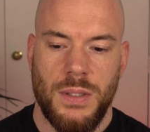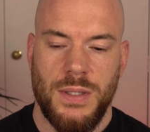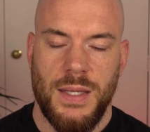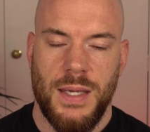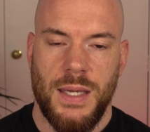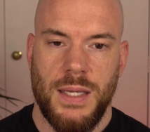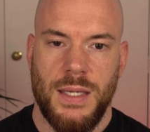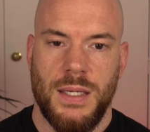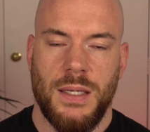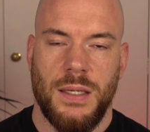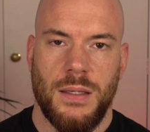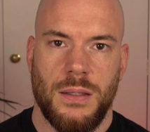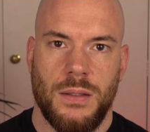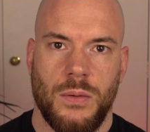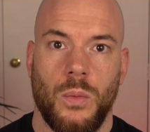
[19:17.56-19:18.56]

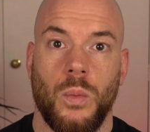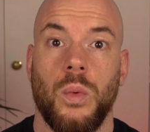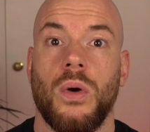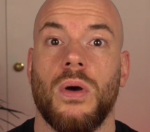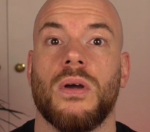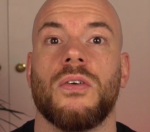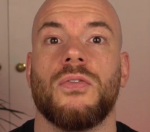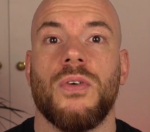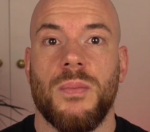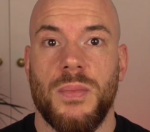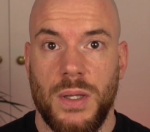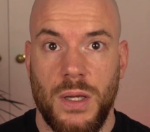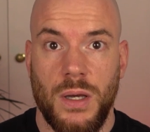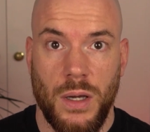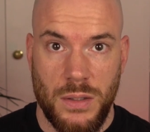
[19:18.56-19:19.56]
they work
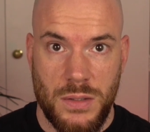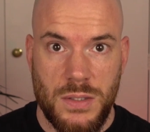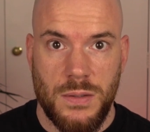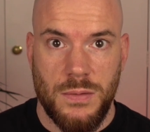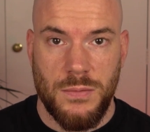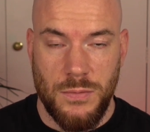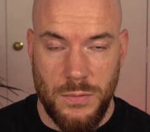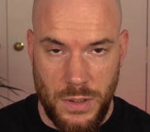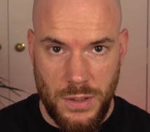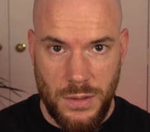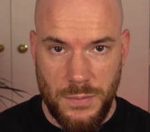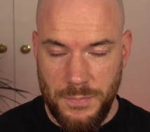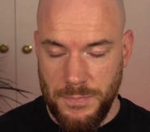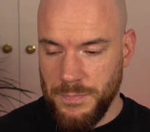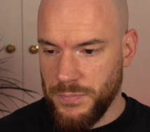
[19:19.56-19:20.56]
from the gut,
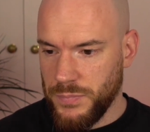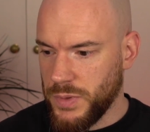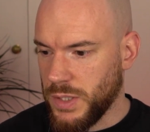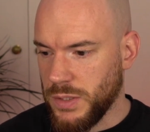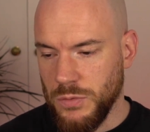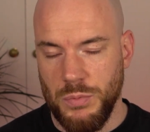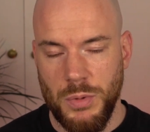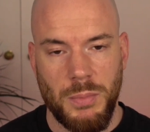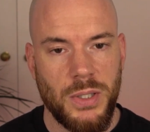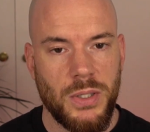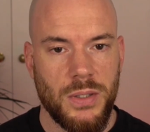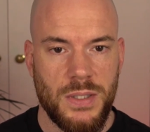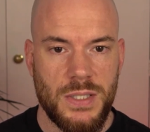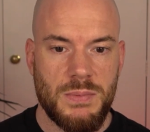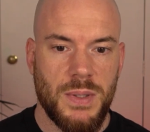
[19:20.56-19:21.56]
right? And you've
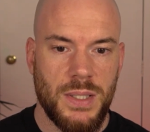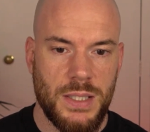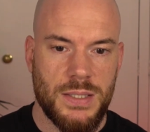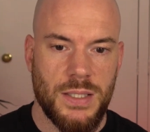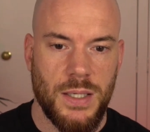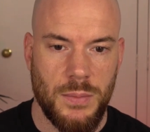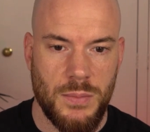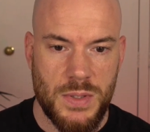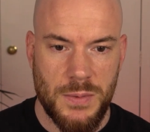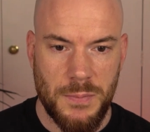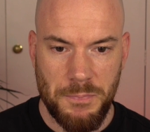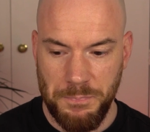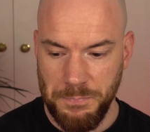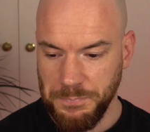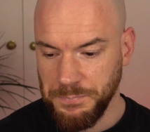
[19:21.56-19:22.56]
probably heard this many
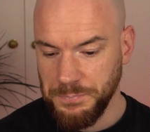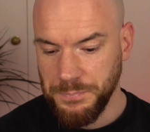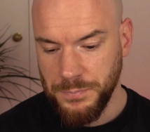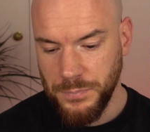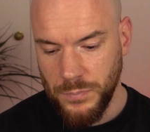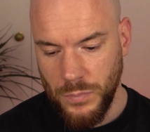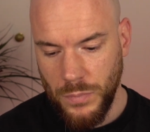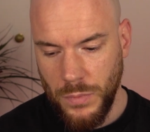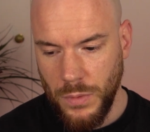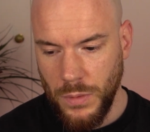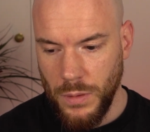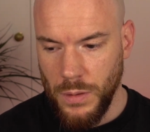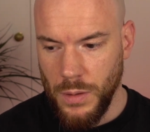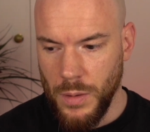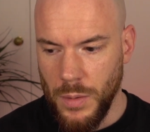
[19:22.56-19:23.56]
times.
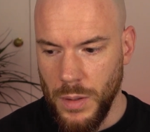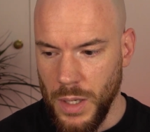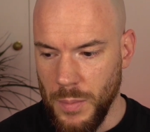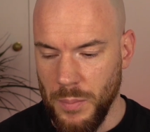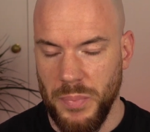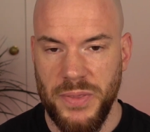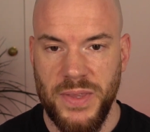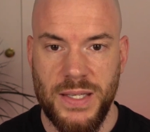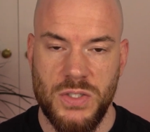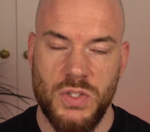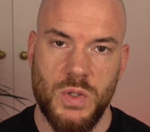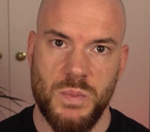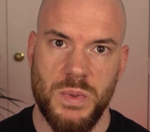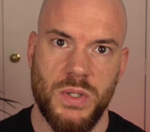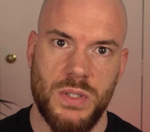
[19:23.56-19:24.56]
But
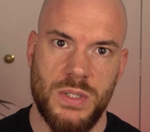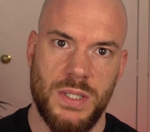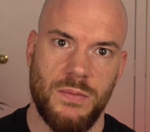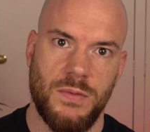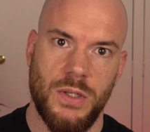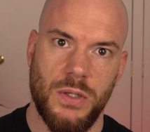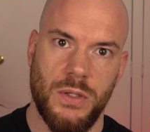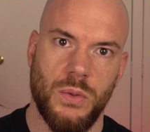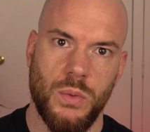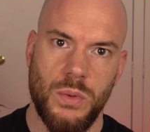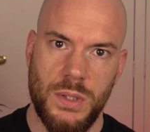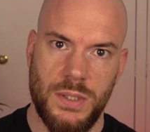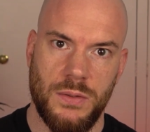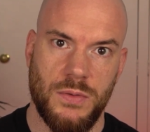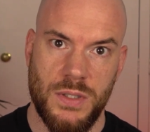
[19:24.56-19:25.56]
that's just because they've learned
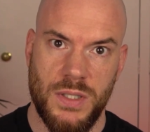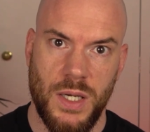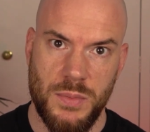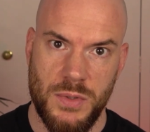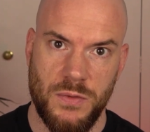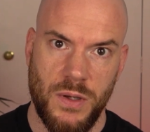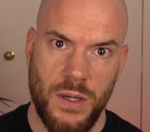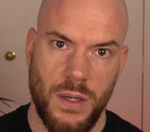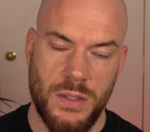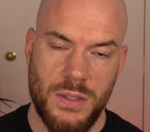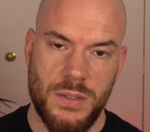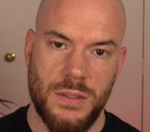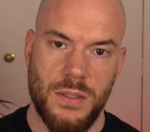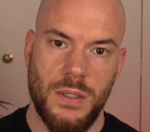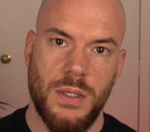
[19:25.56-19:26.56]
all the different types of
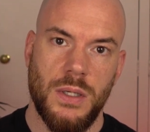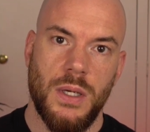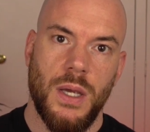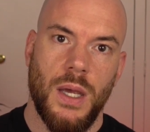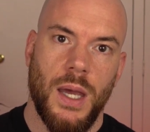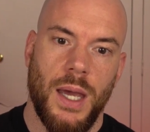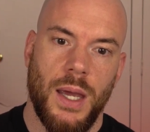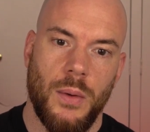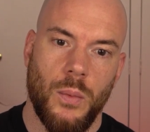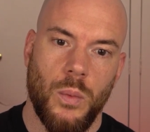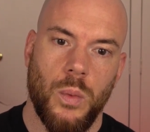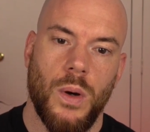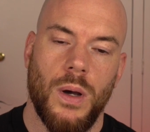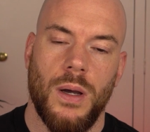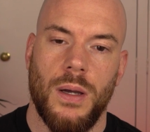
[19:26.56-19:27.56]
cuts
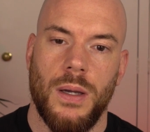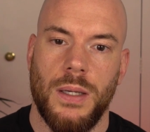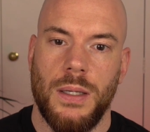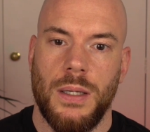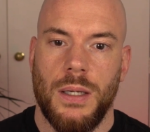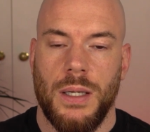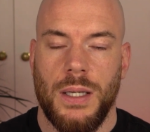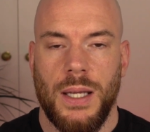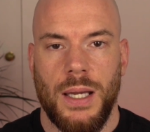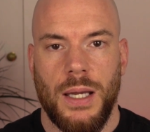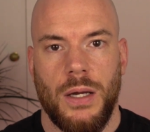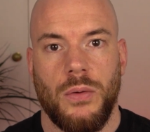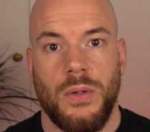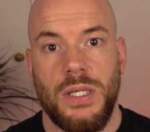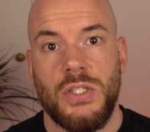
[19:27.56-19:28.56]
and why and
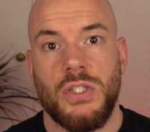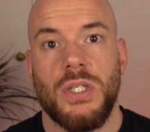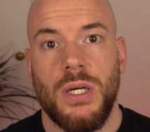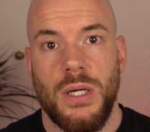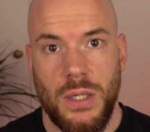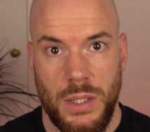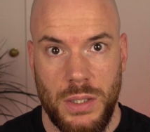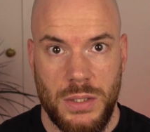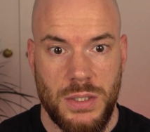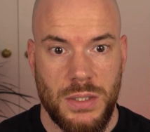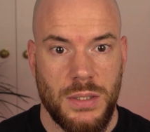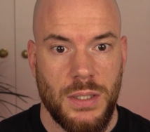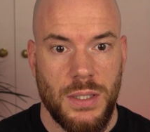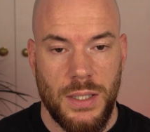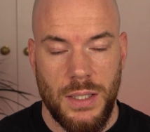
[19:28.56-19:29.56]
how each
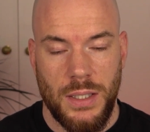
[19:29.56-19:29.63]
cut